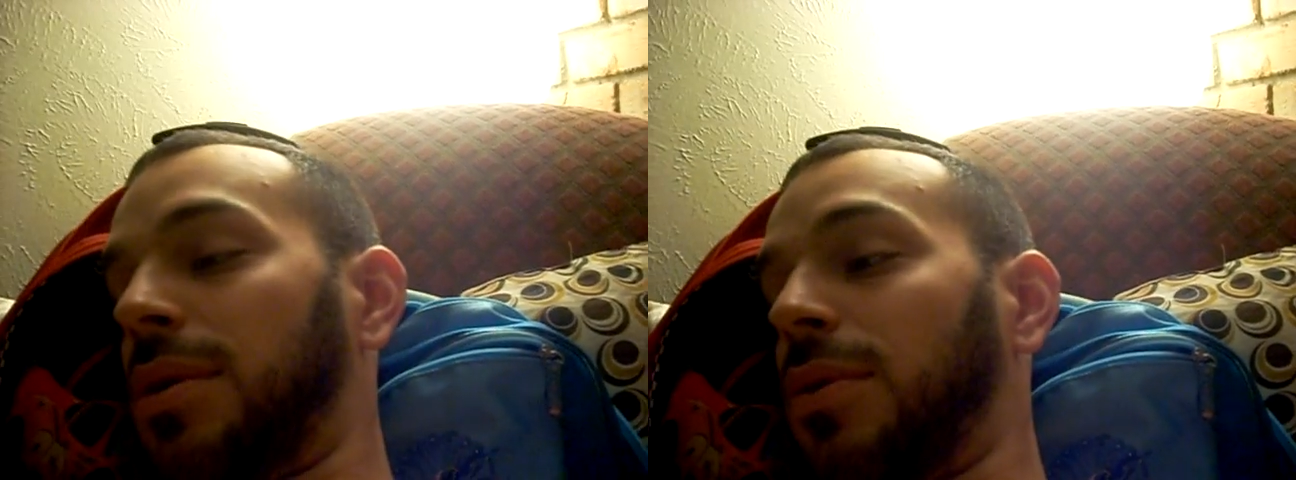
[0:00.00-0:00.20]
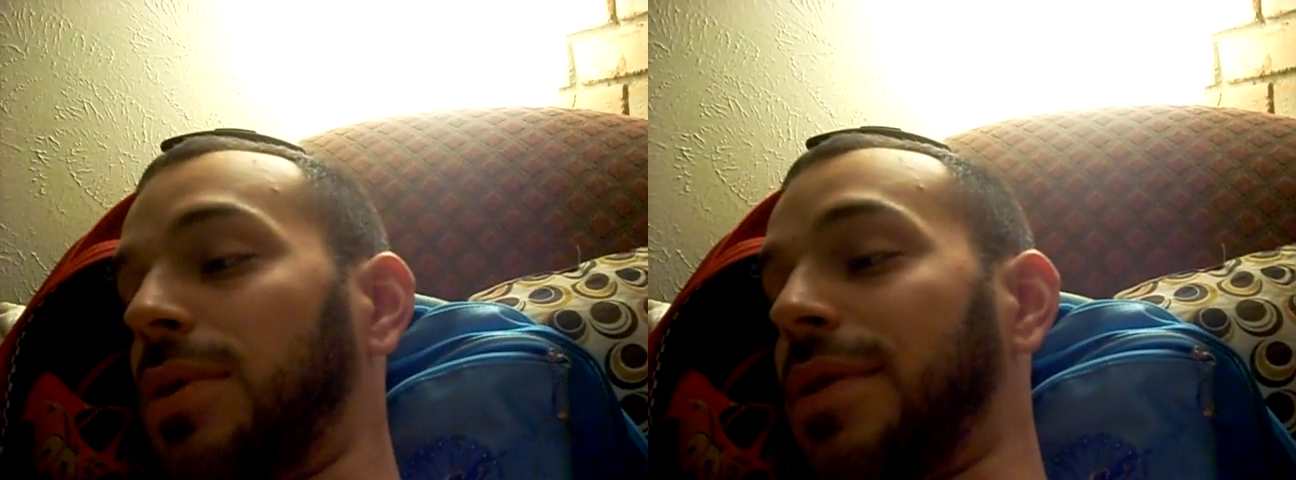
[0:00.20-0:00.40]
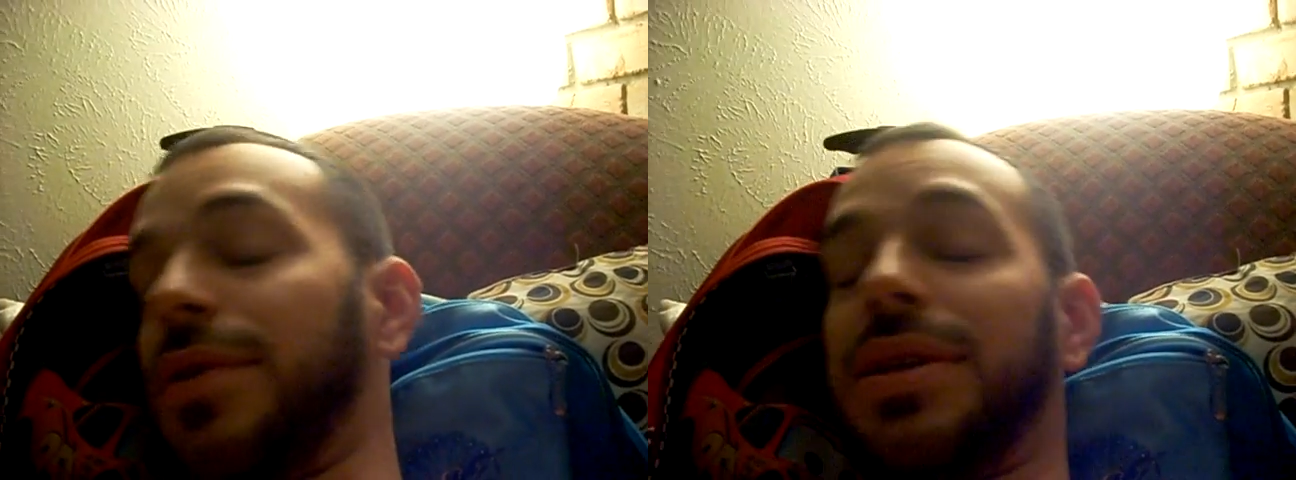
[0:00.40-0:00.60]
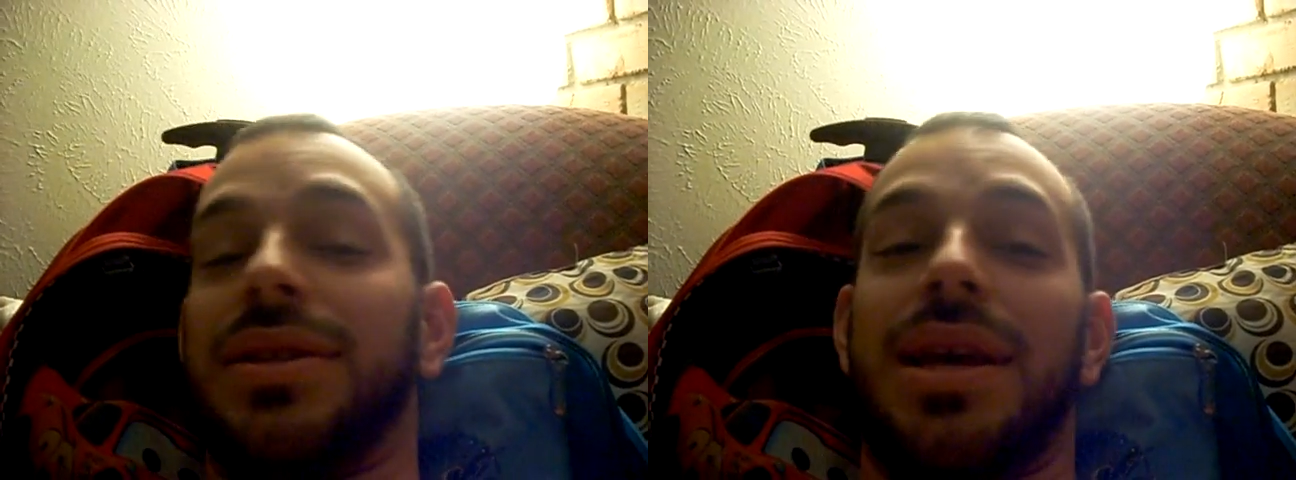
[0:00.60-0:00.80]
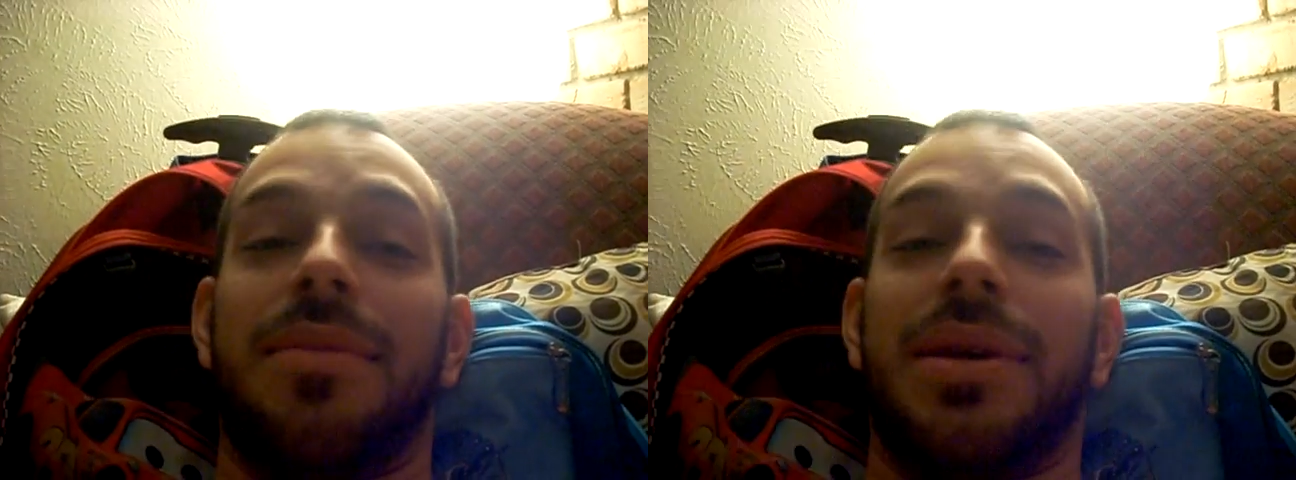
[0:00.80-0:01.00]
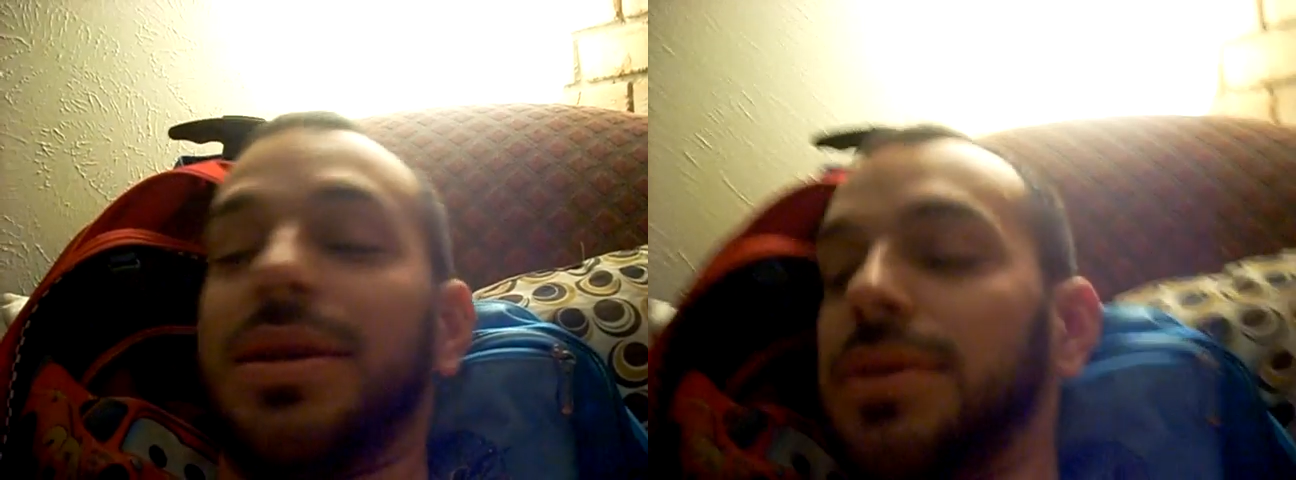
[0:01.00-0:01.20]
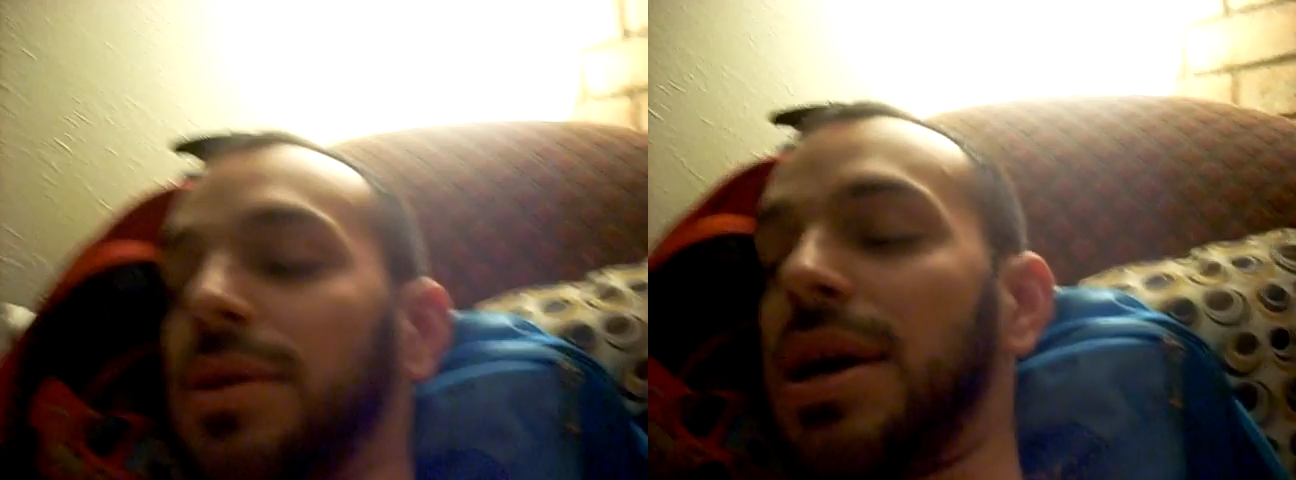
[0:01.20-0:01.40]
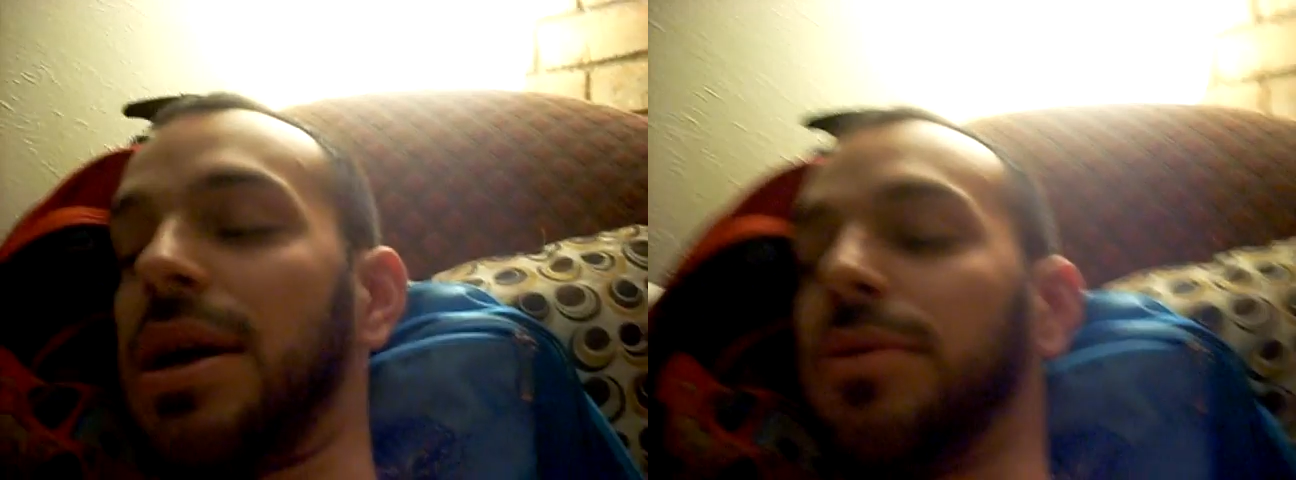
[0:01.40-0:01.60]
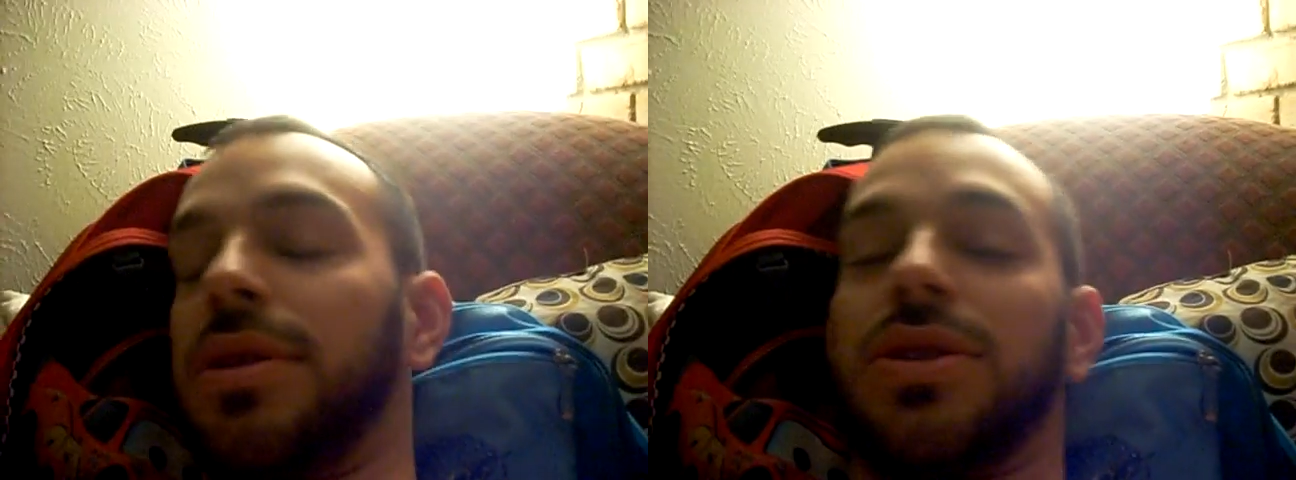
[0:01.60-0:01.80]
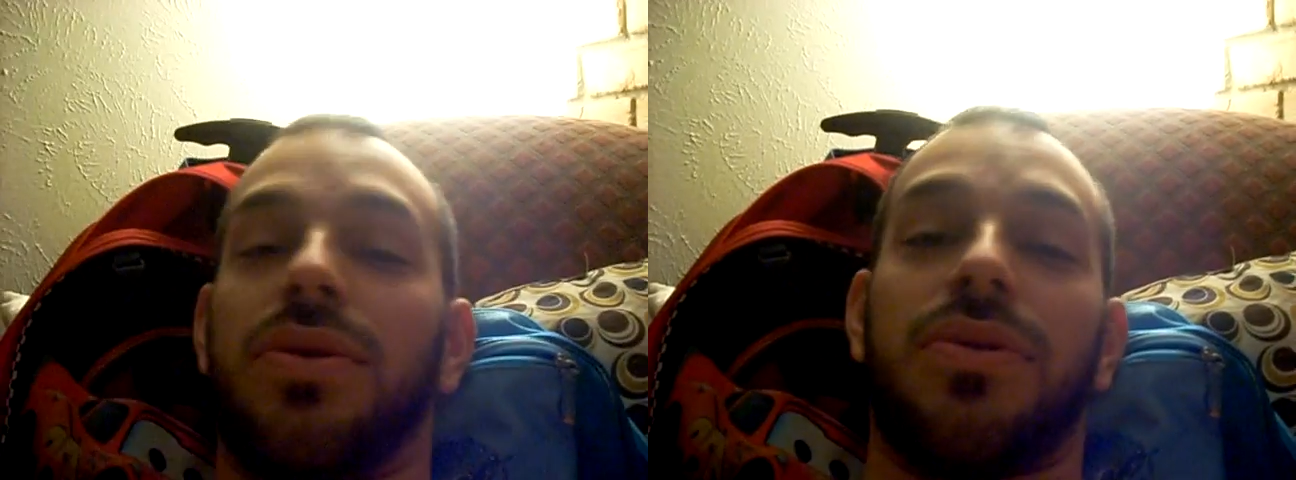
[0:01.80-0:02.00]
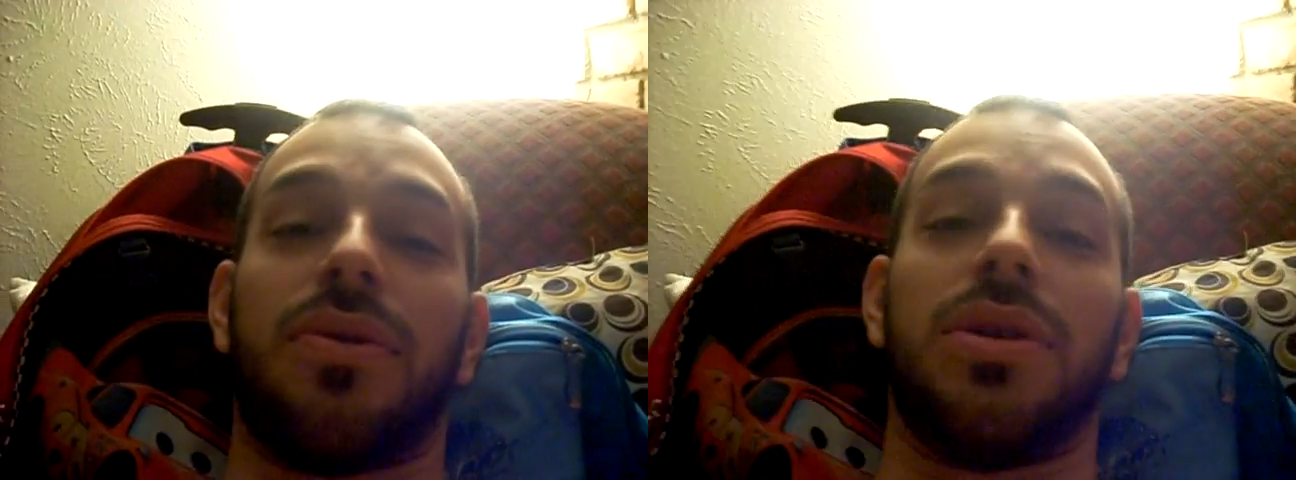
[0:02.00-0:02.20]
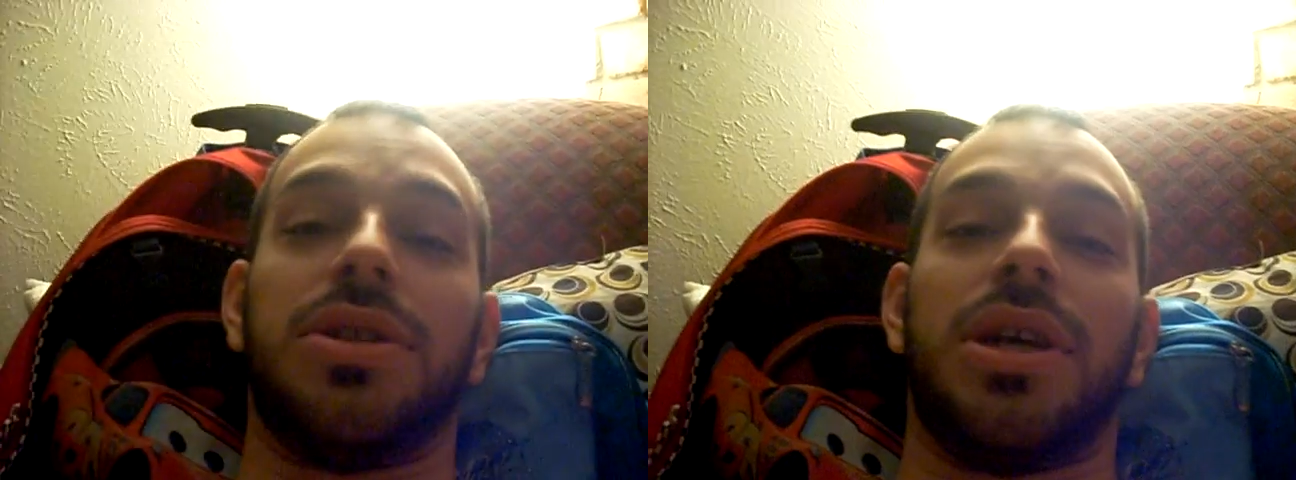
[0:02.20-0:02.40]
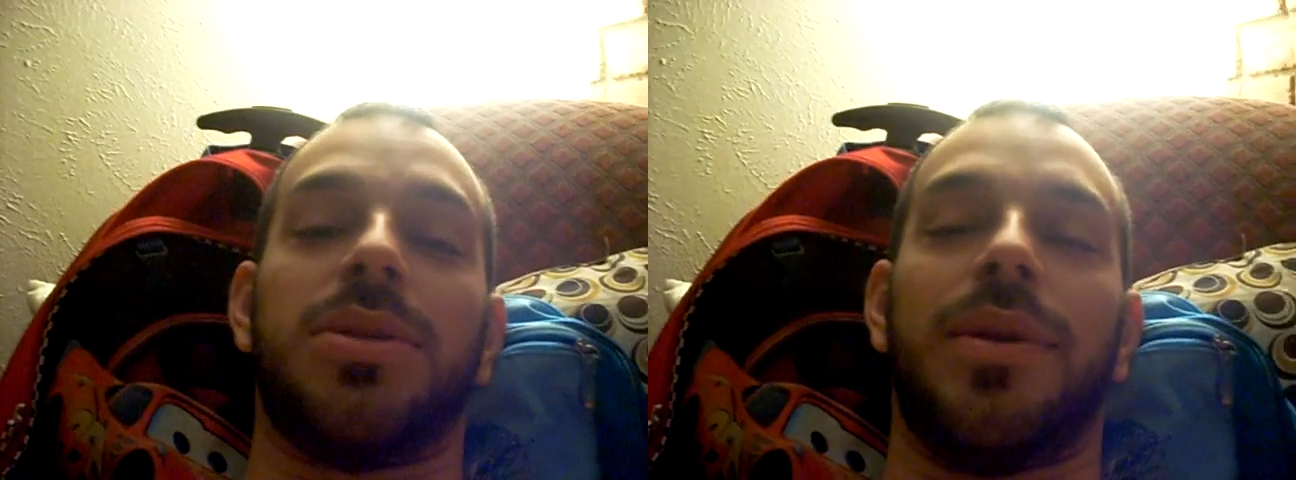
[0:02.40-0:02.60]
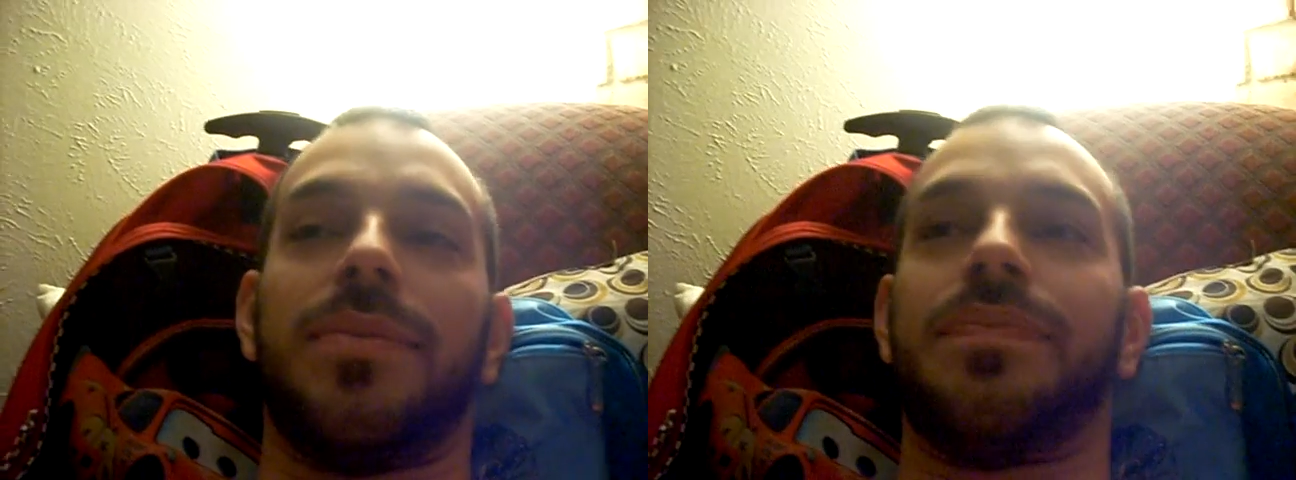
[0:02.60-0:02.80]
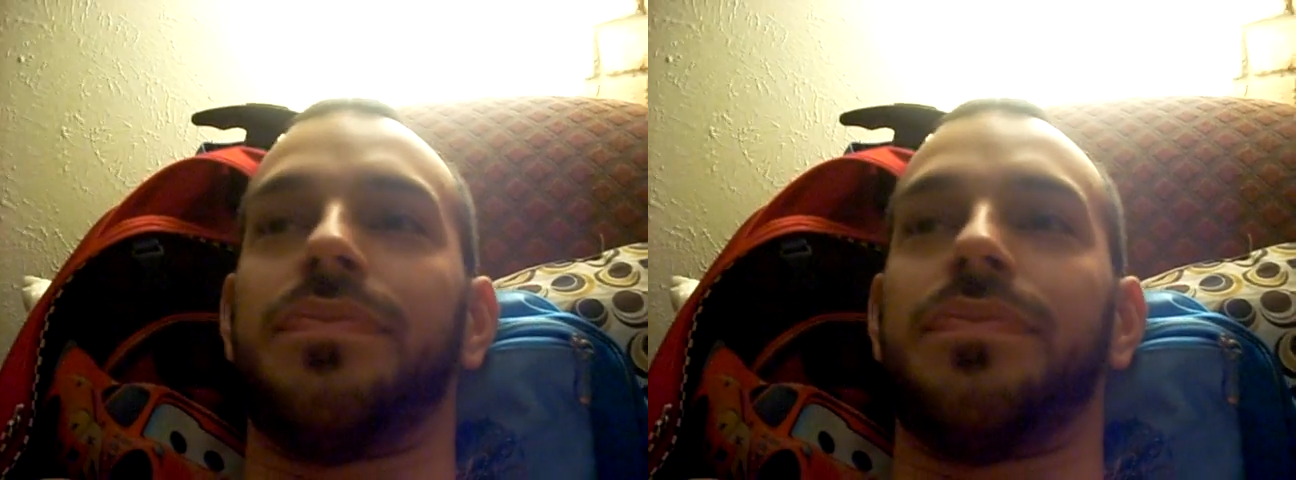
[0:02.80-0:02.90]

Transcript: or whatever his name is, the guy on the throne of judgment.